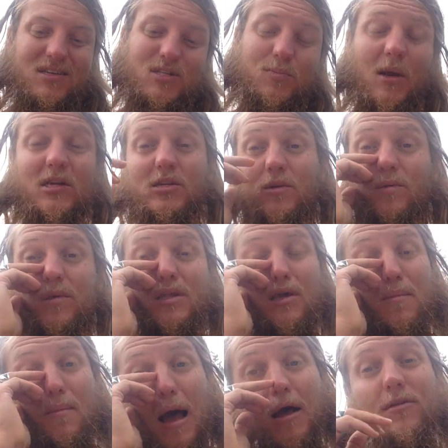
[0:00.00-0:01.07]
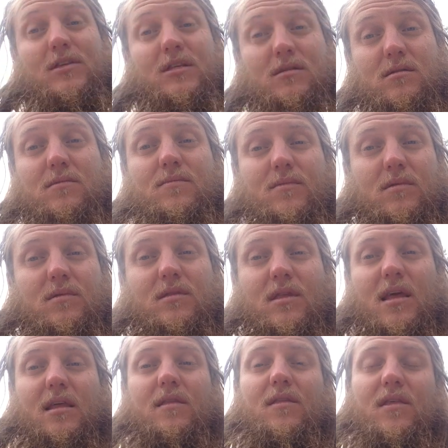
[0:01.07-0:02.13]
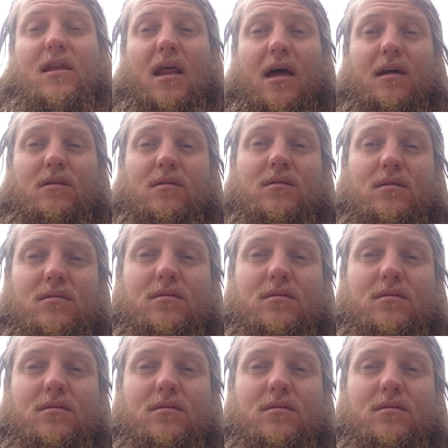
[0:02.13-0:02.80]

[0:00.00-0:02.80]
especially with the amounts that I